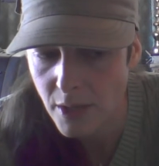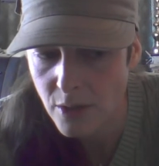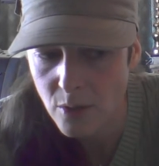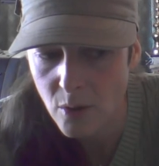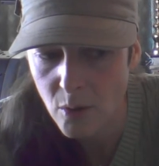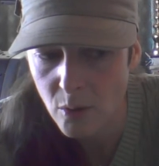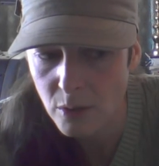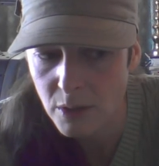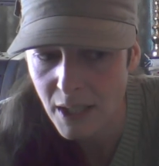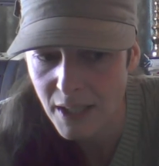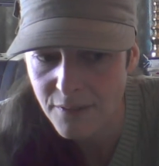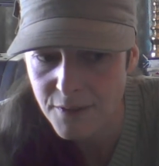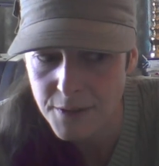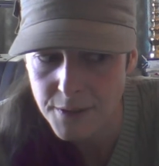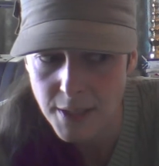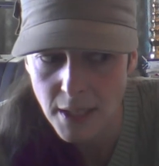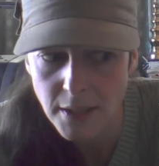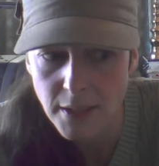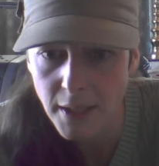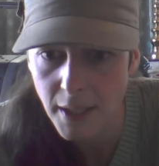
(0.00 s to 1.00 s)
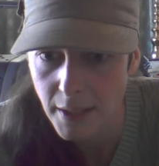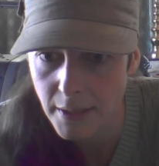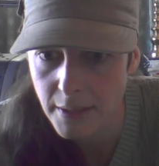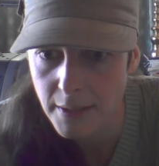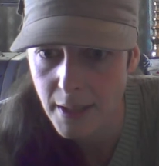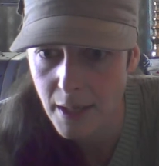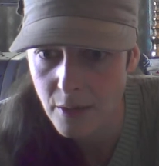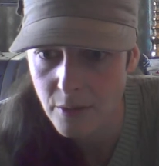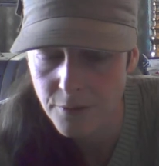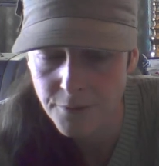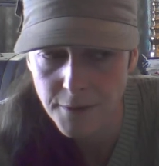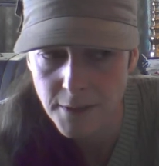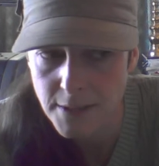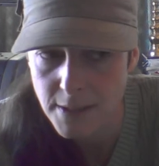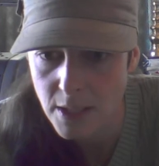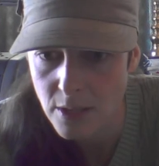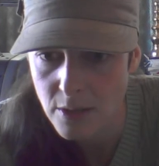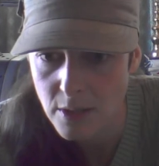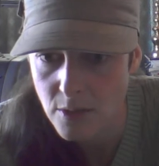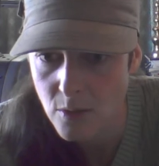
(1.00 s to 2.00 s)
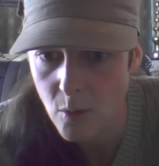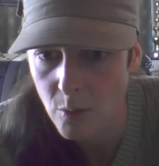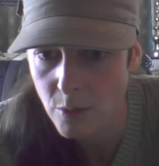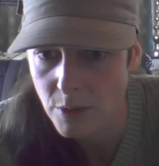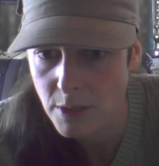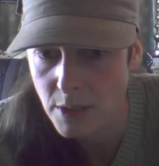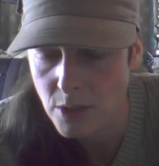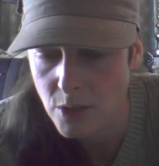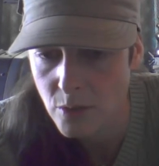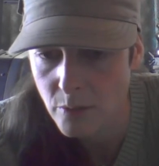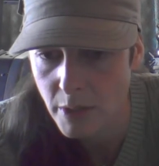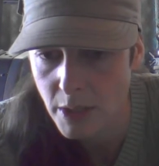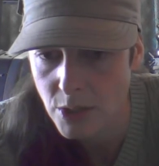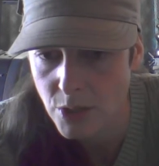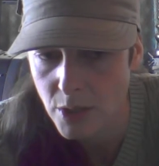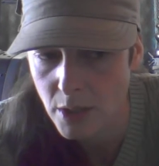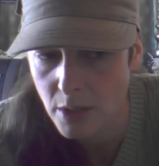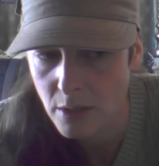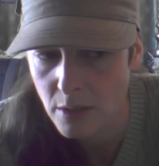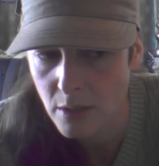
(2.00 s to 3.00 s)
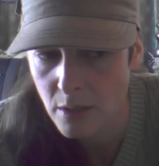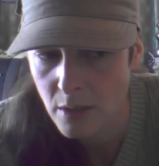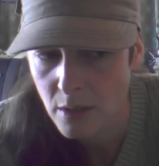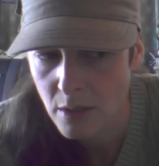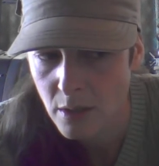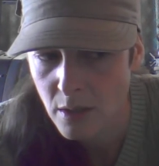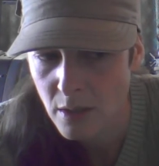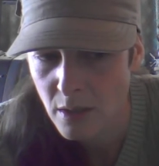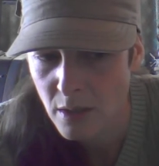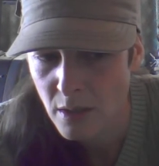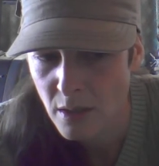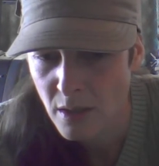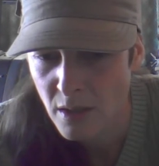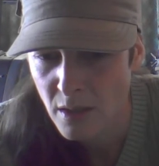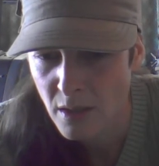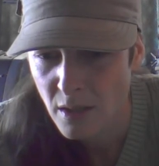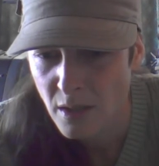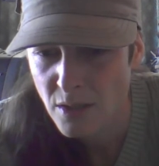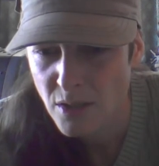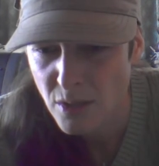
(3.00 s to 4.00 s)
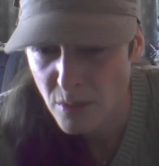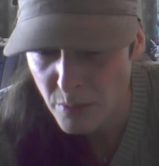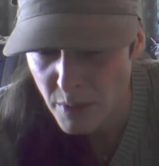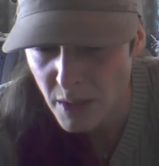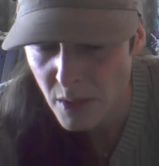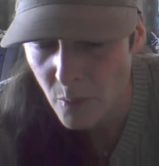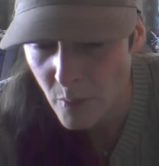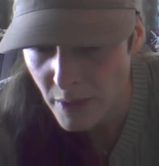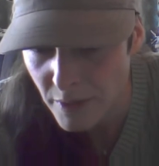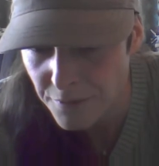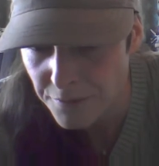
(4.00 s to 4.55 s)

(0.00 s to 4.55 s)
Your whole life is dedicated now to fixing this whole situation. And do you really want